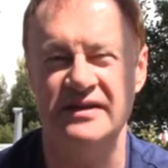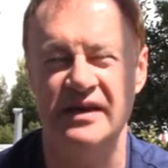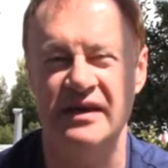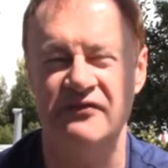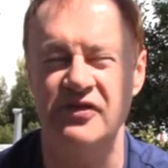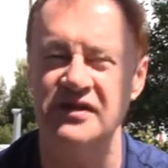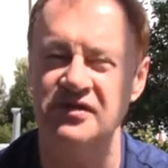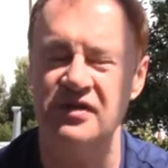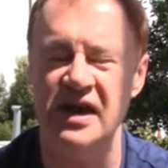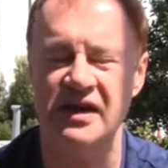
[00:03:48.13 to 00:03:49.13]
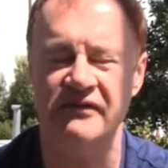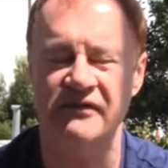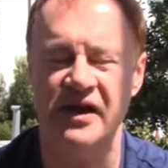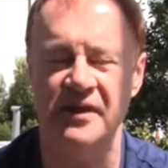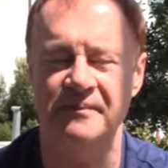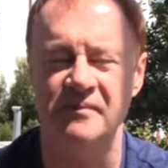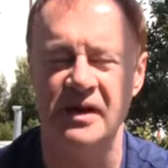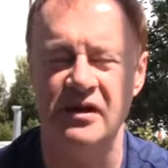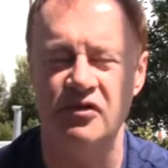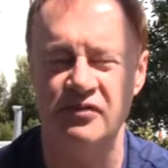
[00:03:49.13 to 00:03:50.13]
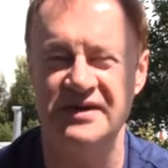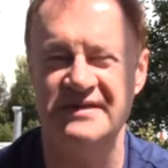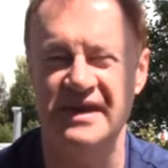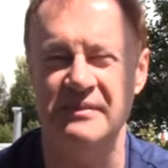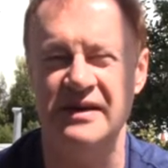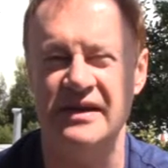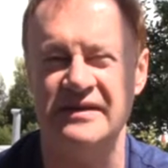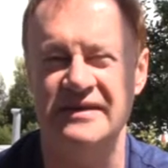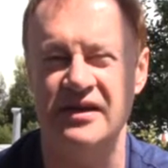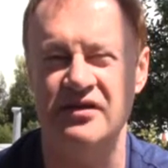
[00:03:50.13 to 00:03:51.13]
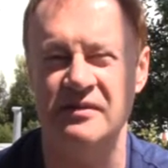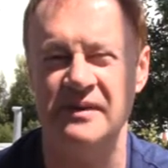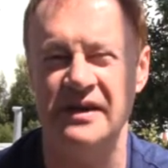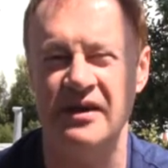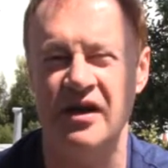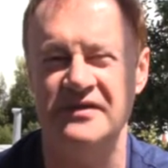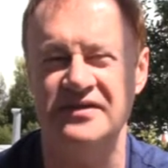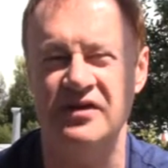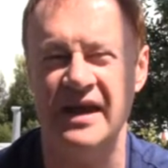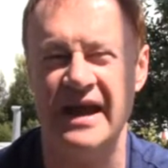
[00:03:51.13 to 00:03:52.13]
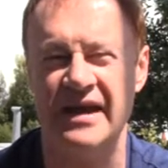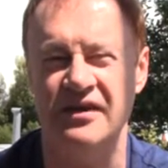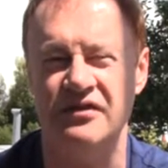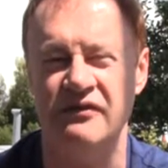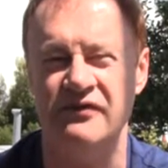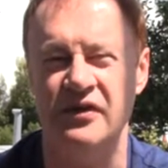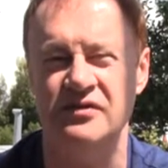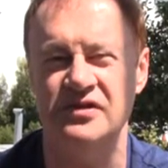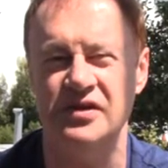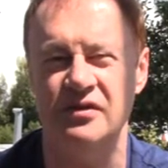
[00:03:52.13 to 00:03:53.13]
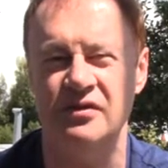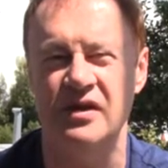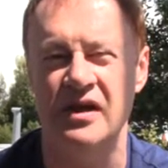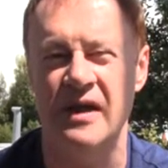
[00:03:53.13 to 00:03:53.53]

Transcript: Uh, friends are kind of um, risky because they could be also hacking their phone too.